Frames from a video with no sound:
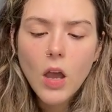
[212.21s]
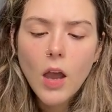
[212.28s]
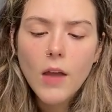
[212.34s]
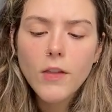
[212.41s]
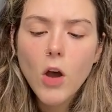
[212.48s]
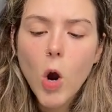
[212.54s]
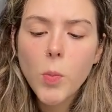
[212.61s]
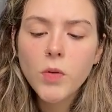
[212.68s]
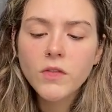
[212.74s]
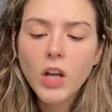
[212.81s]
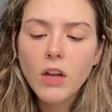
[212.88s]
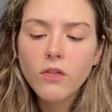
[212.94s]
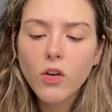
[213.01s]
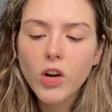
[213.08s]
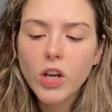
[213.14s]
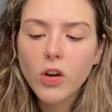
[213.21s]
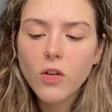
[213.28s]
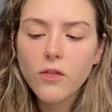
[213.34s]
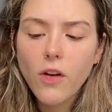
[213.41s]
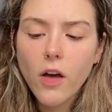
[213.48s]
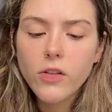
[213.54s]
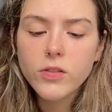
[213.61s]
In the hope of diverting her
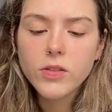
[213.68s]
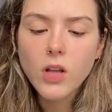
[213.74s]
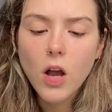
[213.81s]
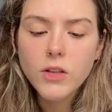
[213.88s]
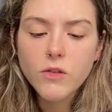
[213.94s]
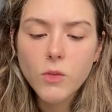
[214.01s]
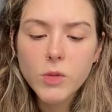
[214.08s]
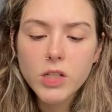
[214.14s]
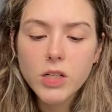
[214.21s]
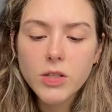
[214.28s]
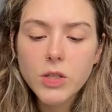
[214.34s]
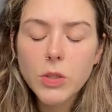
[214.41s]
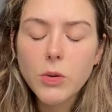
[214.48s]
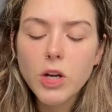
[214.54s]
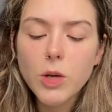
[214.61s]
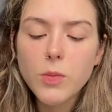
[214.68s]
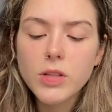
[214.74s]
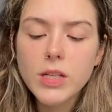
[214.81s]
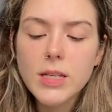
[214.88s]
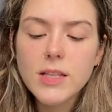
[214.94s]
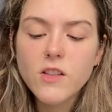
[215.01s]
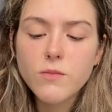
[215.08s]
father's thoughts from the
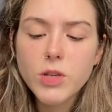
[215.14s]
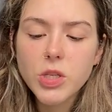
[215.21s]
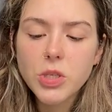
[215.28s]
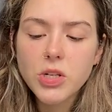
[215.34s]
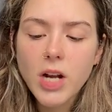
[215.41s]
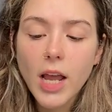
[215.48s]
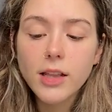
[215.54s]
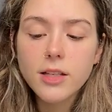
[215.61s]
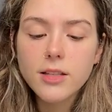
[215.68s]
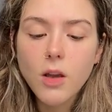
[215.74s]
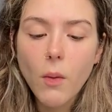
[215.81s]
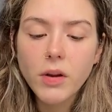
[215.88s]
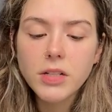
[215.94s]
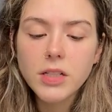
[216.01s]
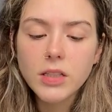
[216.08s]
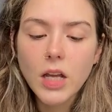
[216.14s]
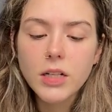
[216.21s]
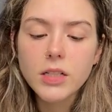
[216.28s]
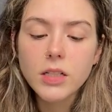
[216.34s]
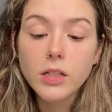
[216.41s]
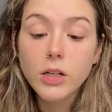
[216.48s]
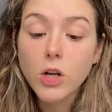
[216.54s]
disagreeableness of Mr. Knightley's going to
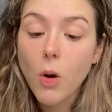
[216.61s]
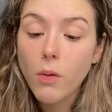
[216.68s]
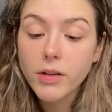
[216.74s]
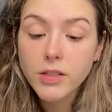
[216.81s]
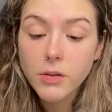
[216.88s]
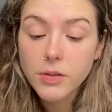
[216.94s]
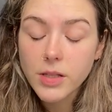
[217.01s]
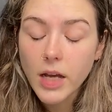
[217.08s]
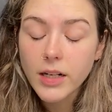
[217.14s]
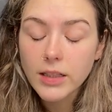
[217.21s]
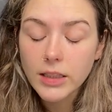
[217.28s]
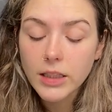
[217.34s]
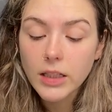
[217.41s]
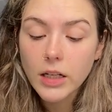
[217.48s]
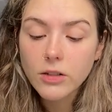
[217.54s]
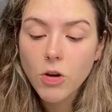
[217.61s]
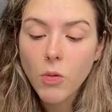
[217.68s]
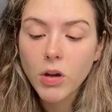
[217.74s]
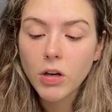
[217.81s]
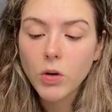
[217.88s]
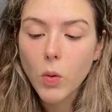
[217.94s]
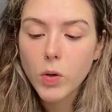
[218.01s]
London, and going so suddenly, and
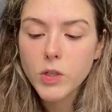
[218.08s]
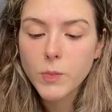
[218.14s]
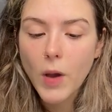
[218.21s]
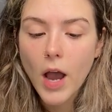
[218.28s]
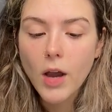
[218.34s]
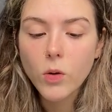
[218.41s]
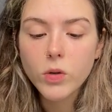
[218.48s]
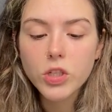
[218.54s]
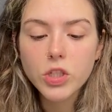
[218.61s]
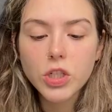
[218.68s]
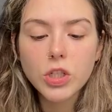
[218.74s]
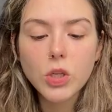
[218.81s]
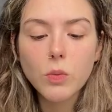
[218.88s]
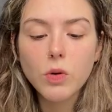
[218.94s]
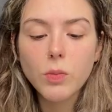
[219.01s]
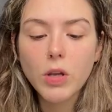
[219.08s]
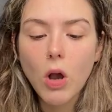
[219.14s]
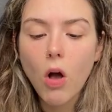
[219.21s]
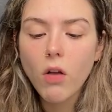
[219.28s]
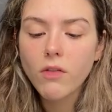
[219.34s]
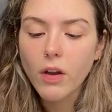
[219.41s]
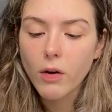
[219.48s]
going on horseback, which she knew would be
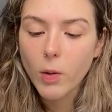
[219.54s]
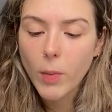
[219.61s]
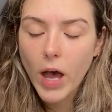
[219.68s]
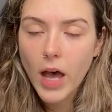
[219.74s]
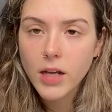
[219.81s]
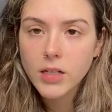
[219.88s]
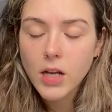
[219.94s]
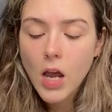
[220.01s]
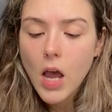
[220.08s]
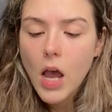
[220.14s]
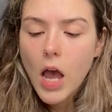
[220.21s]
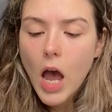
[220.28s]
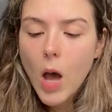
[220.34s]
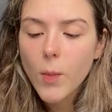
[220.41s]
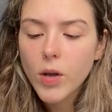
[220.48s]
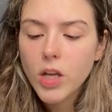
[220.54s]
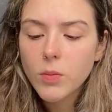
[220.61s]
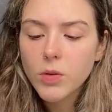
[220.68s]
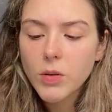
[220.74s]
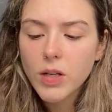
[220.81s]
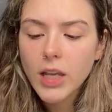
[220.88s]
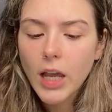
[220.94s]
all very bad, Emma
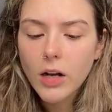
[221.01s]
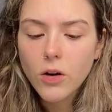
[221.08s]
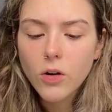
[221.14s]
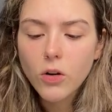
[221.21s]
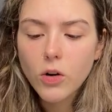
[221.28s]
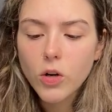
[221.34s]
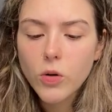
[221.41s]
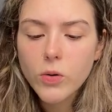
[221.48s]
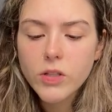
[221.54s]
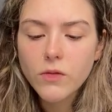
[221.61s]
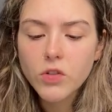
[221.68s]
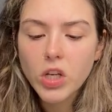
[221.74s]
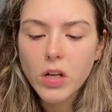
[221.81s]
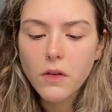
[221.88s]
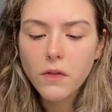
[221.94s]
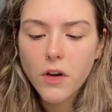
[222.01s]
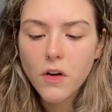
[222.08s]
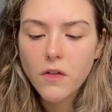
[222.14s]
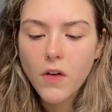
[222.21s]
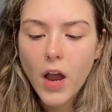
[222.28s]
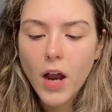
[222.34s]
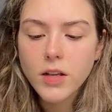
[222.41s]
communicated her news of Jane
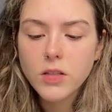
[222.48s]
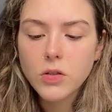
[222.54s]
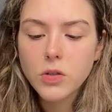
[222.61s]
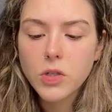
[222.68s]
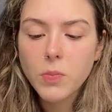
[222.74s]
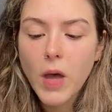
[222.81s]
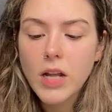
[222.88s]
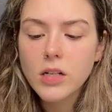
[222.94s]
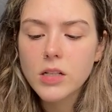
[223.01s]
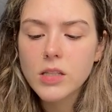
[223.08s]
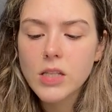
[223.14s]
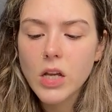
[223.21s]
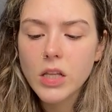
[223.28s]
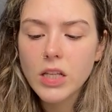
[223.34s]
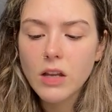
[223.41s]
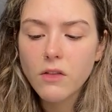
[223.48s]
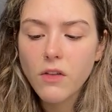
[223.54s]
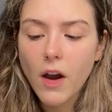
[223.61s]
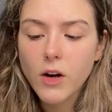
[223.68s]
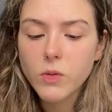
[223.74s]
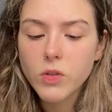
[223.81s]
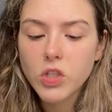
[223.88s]
Fairfax, and her dependence on the
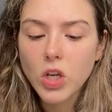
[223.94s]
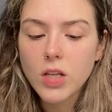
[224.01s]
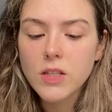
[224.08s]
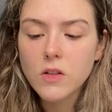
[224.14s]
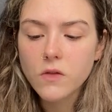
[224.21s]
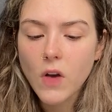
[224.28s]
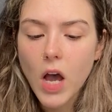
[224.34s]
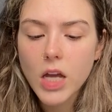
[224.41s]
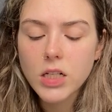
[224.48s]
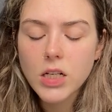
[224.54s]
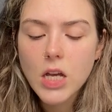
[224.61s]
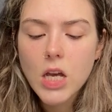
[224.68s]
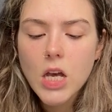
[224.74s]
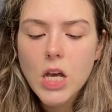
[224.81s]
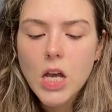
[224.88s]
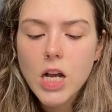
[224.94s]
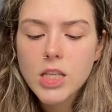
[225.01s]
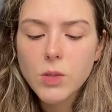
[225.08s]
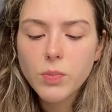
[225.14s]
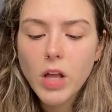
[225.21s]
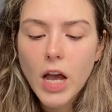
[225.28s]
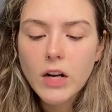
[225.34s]
effect was justified. It
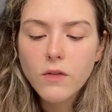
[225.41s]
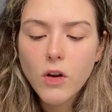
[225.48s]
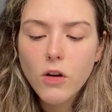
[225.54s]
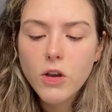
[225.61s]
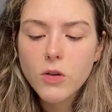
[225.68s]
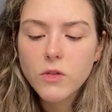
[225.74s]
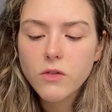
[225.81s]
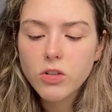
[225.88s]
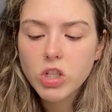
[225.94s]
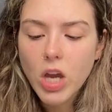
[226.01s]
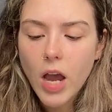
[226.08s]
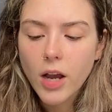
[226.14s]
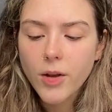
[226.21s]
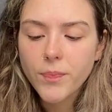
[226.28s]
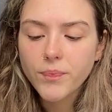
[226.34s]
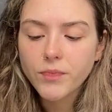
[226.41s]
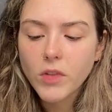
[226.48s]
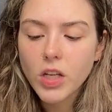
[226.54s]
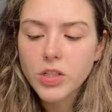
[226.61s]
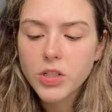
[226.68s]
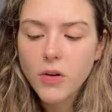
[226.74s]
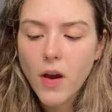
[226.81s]
supplied a very useful check,
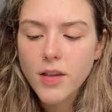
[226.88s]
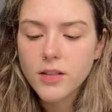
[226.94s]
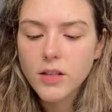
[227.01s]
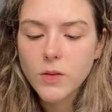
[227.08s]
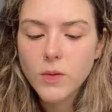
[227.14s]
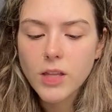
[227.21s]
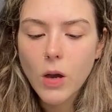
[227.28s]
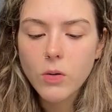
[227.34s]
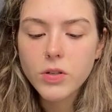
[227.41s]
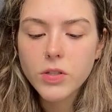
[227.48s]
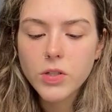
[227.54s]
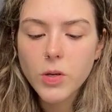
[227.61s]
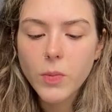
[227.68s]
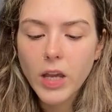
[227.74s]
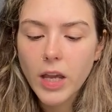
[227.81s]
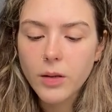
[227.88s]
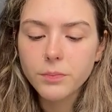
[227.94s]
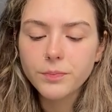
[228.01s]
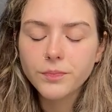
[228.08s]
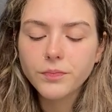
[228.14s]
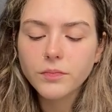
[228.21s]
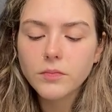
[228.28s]
interested, without disturbing
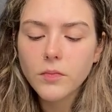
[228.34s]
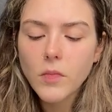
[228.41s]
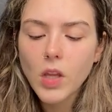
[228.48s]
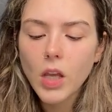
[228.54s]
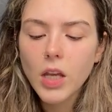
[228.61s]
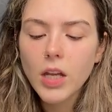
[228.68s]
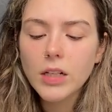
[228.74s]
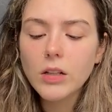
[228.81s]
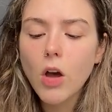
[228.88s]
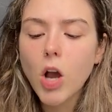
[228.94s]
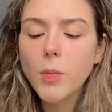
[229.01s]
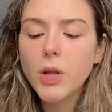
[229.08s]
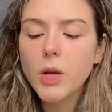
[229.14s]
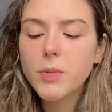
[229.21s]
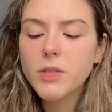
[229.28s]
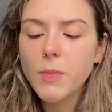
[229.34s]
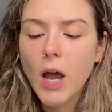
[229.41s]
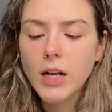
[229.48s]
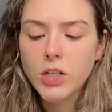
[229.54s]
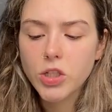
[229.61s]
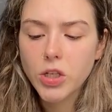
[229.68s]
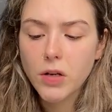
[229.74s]
him. He had long made up his
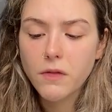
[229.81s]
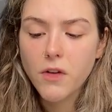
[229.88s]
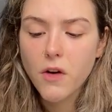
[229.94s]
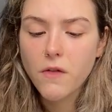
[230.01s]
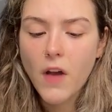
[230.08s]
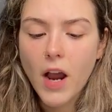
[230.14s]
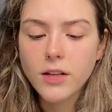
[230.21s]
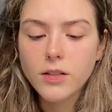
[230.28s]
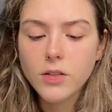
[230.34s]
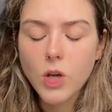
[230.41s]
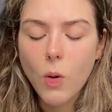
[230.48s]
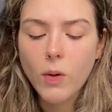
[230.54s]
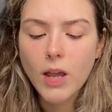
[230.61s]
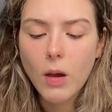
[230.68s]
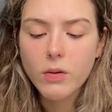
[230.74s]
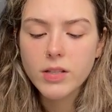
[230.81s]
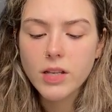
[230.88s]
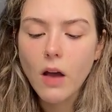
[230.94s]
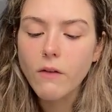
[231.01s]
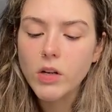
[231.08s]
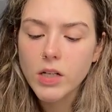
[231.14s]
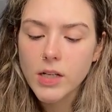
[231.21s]
mind to Jane Fairfax's going out as
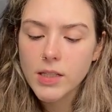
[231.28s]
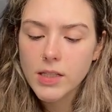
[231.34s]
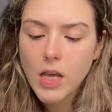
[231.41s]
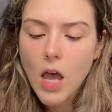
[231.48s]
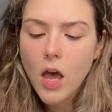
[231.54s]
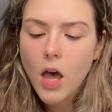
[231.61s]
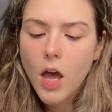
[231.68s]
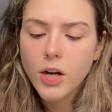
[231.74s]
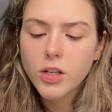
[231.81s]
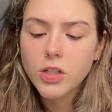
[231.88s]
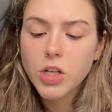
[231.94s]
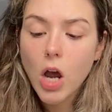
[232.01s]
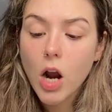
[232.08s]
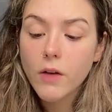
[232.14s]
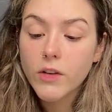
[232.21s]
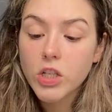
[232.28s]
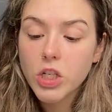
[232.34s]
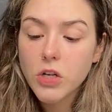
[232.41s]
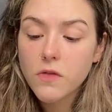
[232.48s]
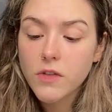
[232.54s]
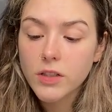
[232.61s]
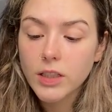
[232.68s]
governess, and could talk of it
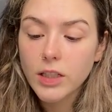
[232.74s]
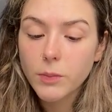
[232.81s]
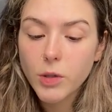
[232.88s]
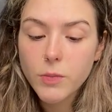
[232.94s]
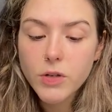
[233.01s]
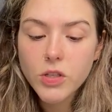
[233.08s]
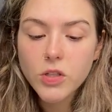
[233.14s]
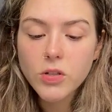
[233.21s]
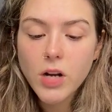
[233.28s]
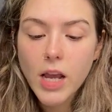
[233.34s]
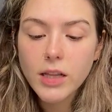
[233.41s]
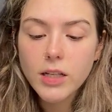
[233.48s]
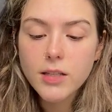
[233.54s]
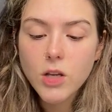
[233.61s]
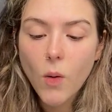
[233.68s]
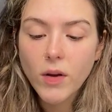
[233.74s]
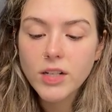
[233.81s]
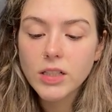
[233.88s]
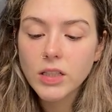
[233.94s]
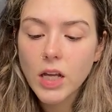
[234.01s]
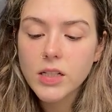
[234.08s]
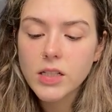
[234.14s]
cheerfully, but Mr. Knightley's going
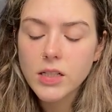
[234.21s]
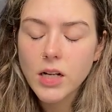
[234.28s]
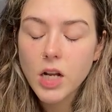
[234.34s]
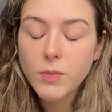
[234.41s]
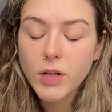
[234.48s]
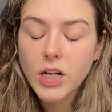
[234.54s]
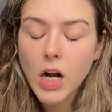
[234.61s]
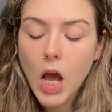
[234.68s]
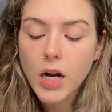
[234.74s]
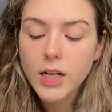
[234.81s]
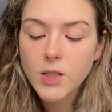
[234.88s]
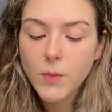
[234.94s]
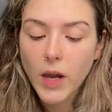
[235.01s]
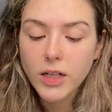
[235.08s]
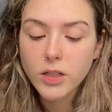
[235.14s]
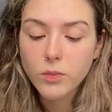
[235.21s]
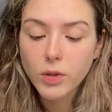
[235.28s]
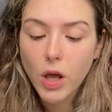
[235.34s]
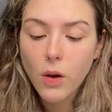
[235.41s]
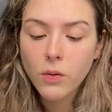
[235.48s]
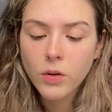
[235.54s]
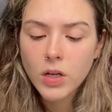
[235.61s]
to London had been an unexpected
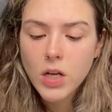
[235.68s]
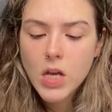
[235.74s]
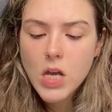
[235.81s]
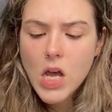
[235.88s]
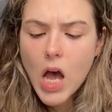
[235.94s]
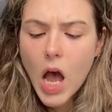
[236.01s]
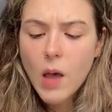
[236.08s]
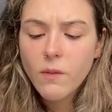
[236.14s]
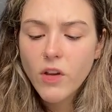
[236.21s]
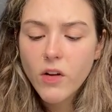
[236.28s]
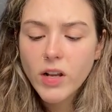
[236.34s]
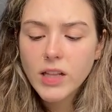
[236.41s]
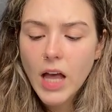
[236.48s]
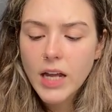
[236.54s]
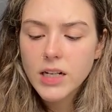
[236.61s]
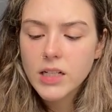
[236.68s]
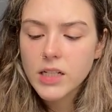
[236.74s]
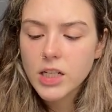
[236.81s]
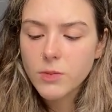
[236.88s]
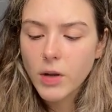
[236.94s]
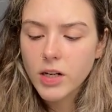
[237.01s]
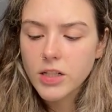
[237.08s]
blow. "I am very glad
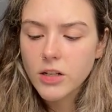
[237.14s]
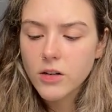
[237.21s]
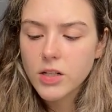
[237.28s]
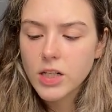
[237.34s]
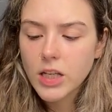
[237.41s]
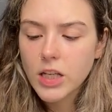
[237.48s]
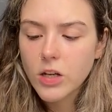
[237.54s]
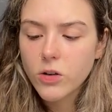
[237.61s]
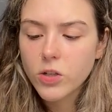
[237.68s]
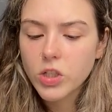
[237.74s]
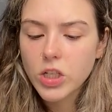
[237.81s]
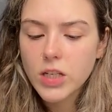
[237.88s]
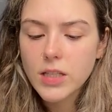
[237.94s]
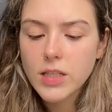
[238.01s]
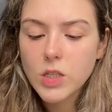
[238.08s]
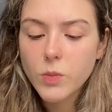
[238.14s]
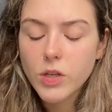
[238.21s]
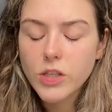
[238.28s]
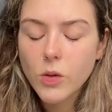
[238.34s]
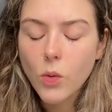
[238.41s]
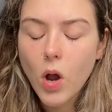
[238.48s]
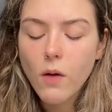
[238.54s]
indeed, my dear, to hear she is to be
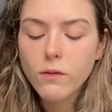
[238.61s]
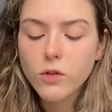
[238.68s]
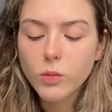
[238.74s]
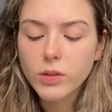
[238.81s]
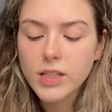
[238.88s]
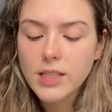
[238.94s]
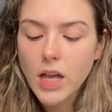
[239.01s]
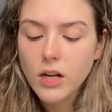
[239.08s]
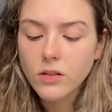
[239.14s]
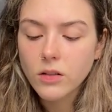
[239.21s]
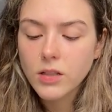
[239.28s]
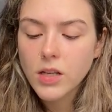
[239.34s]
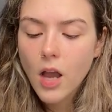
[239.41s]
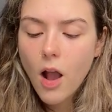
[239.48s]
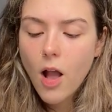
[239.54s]
so comfortably settled.